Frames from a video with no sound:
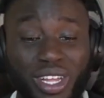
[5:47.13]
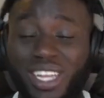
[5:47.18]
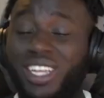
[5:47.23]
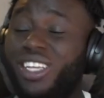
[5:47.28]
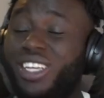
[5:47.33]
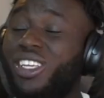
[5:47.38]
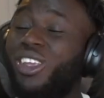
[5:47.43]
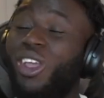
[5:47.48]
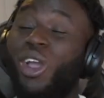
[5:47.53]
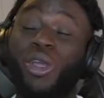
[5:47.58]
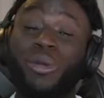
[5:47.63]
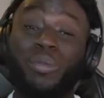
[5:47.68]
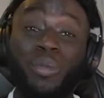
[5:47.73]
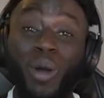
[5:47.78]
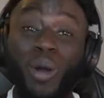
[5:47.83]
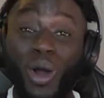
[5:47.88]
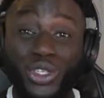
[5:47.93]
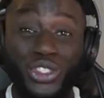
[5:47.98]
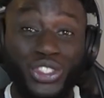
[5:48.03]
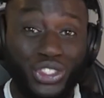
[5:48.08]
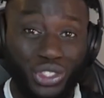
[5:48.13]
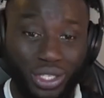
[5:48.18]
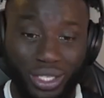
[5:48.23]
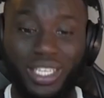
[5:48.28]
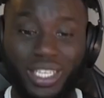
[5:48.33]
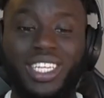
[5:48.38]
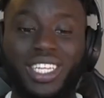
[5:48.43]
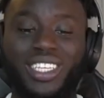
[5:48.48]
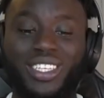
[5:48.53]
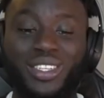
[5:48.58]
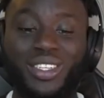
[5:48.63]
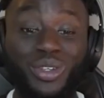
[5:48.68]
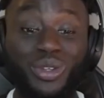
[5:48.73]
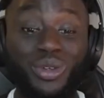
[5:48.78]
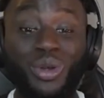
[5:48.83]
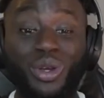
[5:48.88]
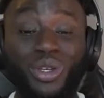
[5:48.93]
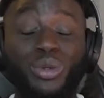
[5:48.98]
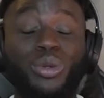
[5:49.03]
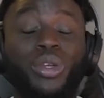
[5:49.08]
your emotion,
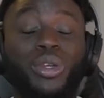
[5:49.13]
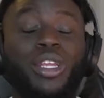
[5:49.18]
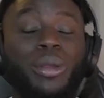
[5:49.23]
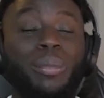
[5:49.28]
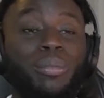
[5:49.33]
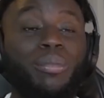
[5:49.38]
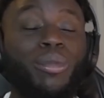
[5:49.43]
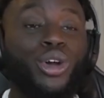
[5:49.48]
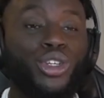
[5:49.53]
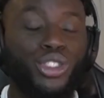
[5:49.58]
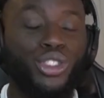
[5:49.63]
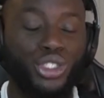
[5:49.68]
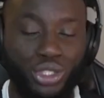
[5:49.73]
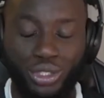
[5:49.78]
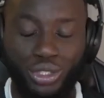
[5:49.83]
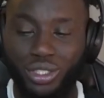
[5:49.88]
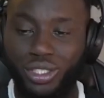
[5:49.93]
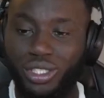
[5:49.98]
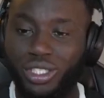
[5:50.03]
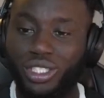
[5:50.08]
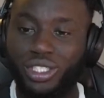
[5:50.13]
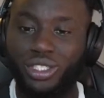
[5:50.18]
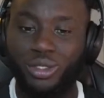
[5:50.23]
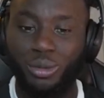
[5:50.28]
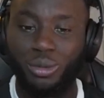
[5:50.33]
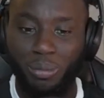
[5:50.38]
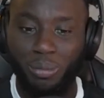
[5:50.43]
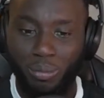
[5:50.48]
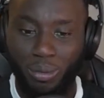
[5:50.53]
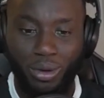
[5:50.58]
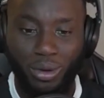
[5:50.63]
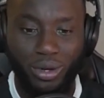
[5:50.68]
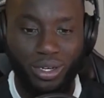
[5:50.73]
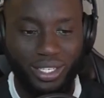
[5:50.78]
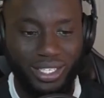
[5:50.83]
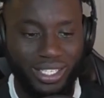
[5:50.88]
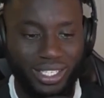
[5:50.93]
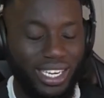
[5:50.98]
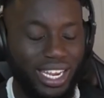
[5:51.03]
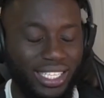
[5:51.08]
you're emotionally
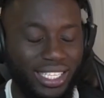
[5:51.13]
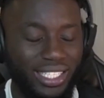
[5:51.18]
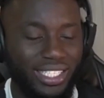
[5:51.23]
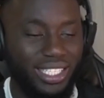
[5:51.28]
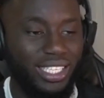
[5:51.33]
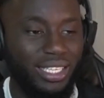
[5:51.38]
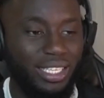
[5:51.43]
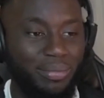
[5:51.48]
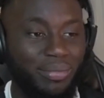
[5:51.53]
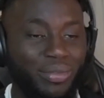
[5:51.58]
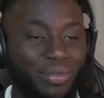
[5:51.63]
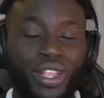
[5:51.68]
supporting that team,